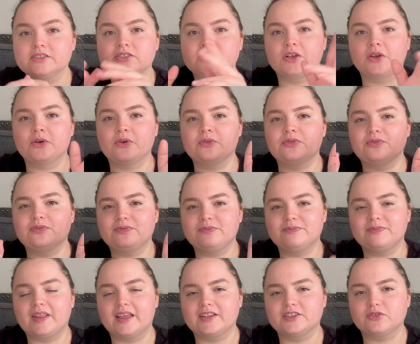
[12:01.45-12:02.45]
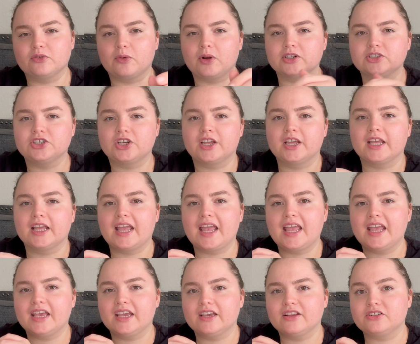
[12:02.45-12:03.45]
So thanks for watching
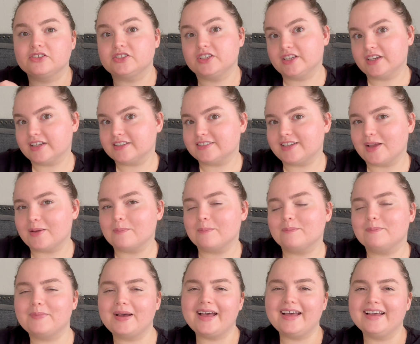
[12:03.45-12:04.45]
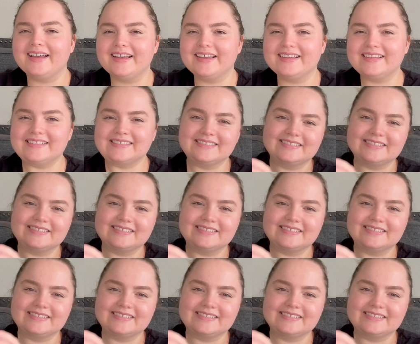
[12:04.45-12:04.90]
and I'll see you next time. Bye.